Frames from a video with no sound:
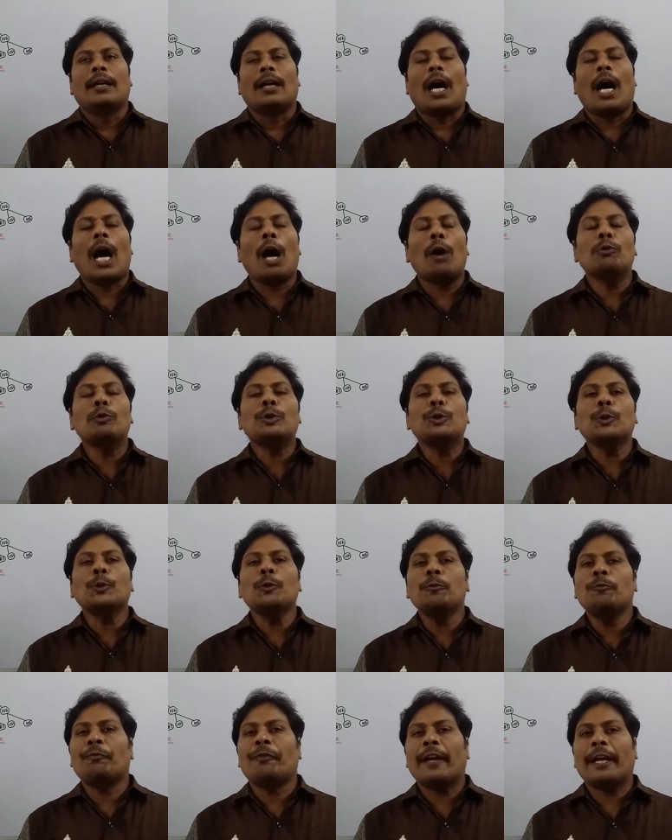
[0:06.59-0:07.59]
how
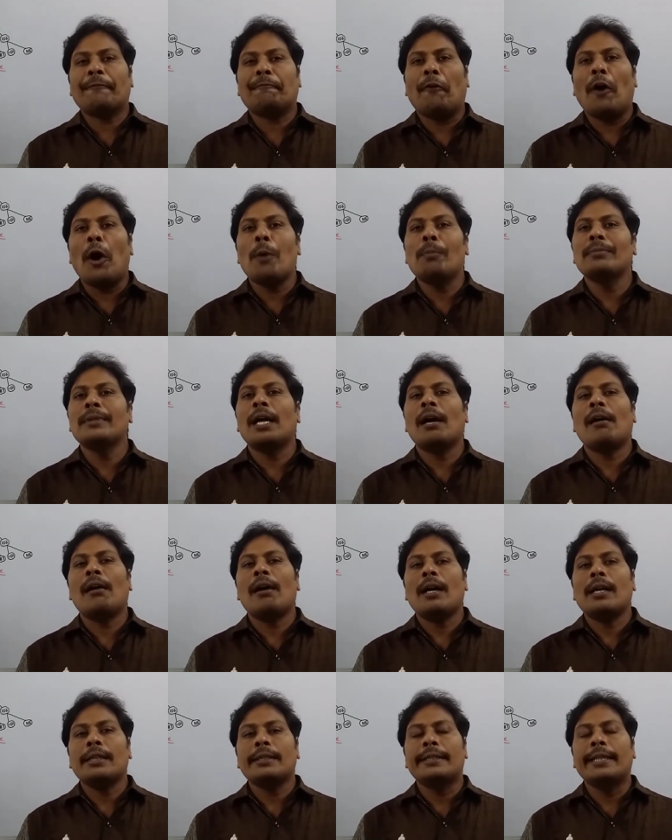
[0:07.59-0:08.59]
to perform the